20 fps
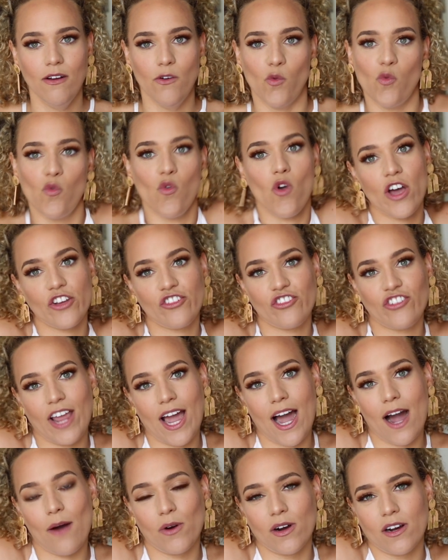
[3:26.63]
rush
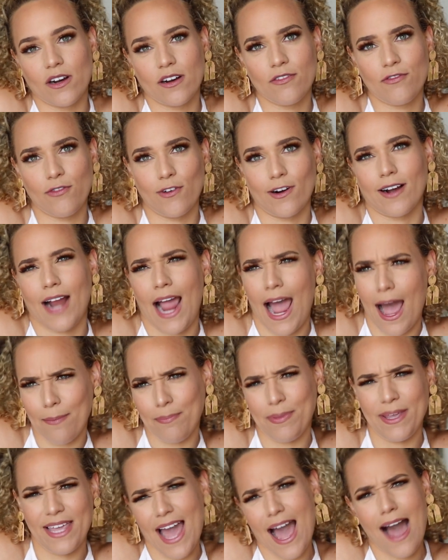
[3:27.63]
hour for
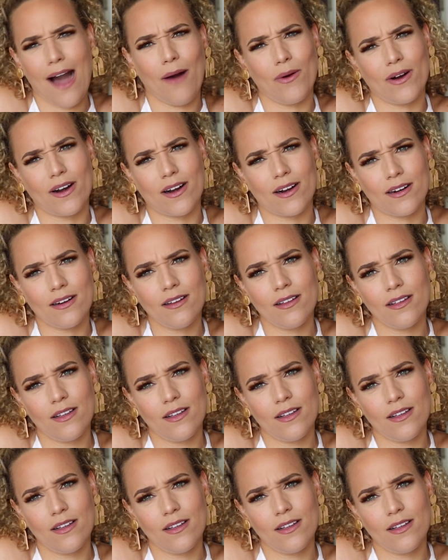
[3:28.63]
happy hour.